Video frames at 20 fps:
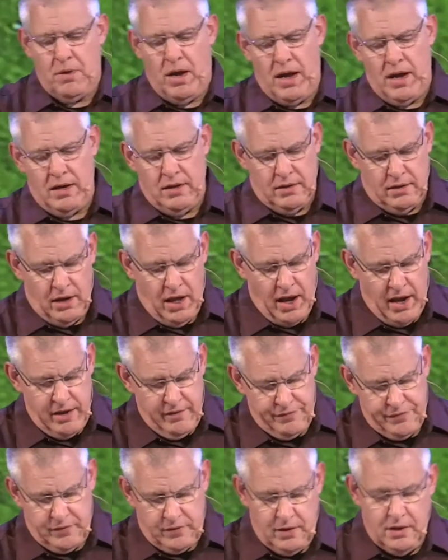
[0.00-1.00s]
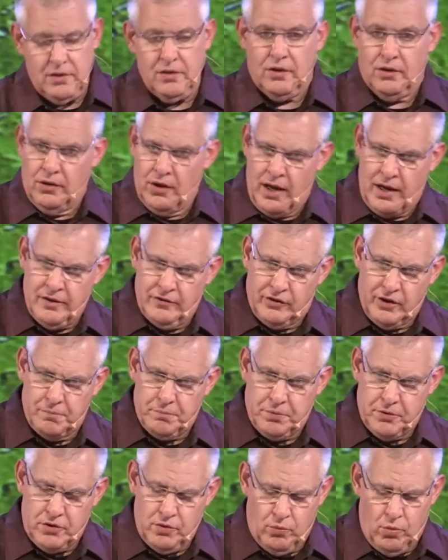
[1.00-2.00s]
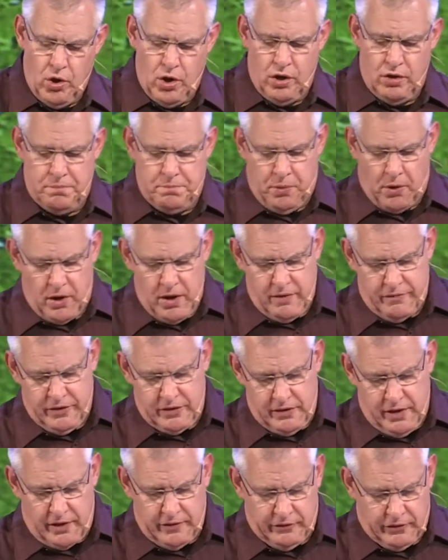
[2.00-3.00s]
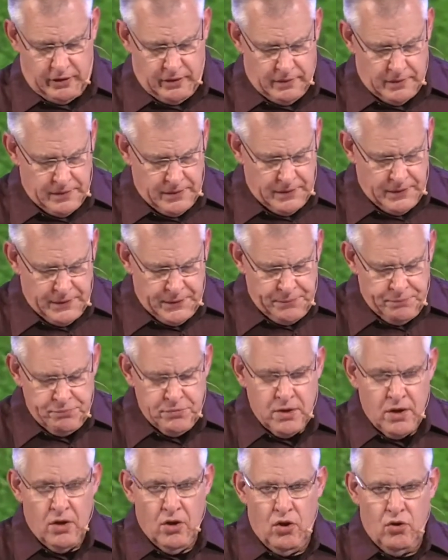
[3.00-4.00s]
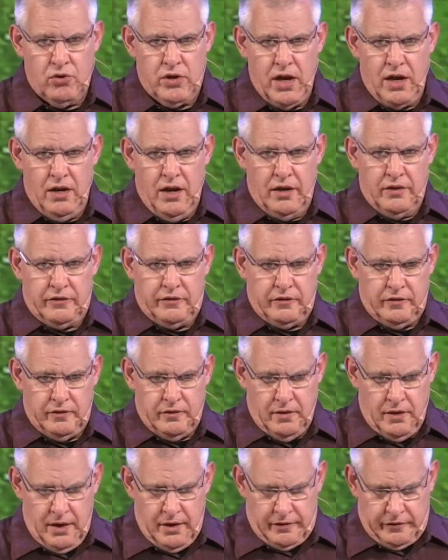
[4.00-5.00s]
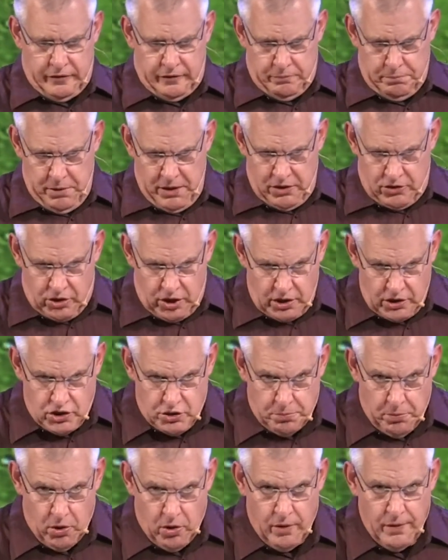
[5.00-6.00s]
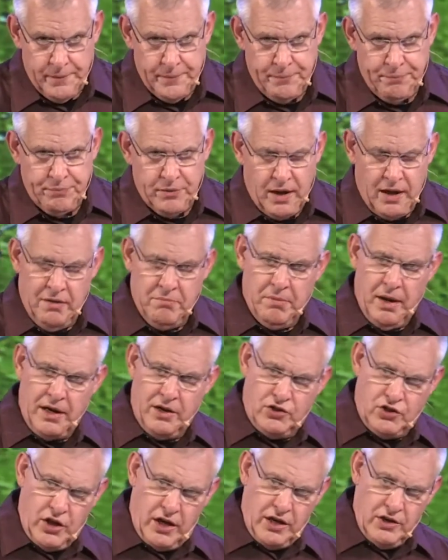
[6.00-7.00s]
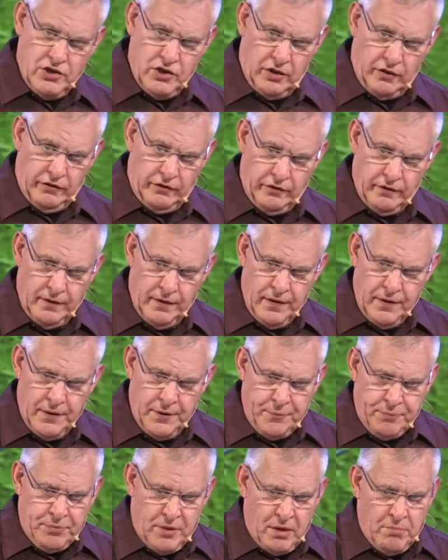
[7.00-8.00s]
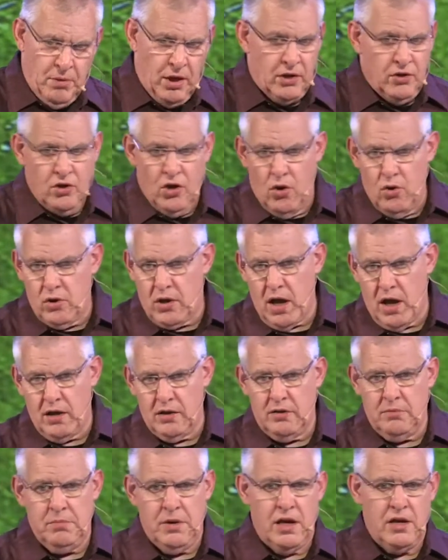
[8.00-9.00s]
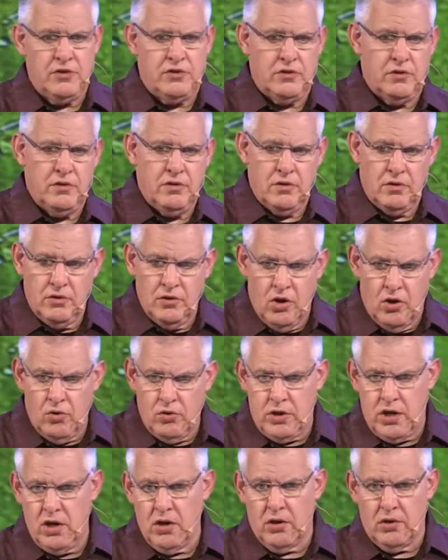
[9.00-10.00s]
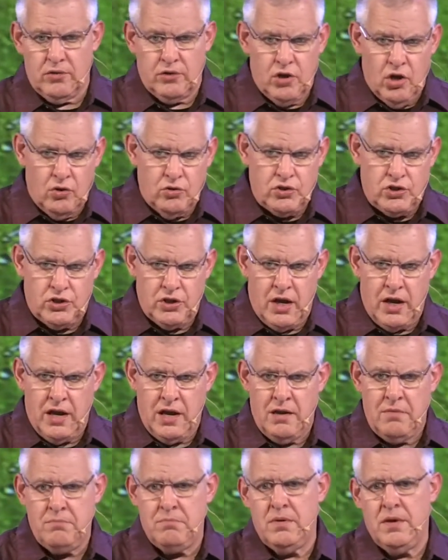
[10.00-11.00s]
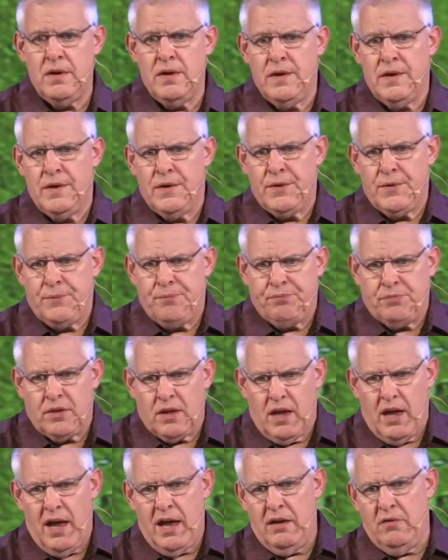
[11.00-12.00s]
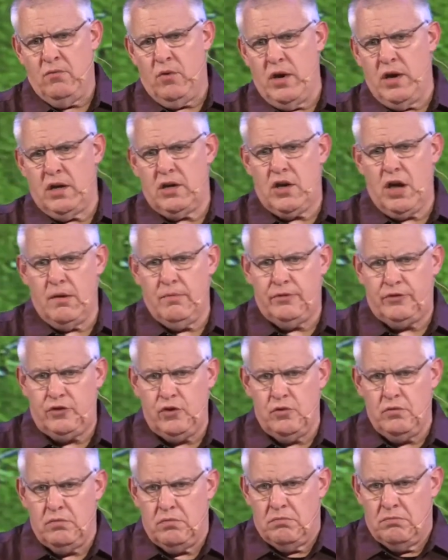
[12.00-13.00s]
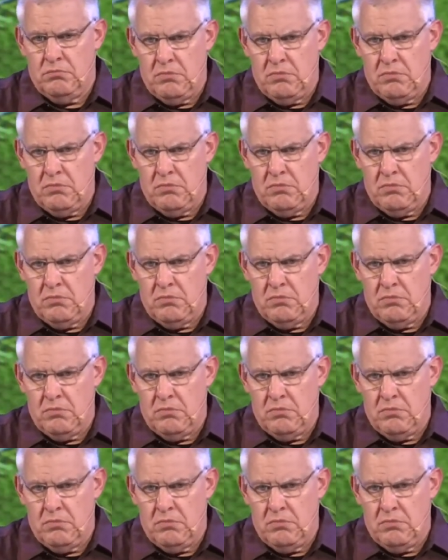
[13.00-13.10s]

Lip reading: of my life lines up with the word, part of it doesn't. Okay, let's be teachable and make changes. But no condemnation, no guilt, no shame. And when it comes to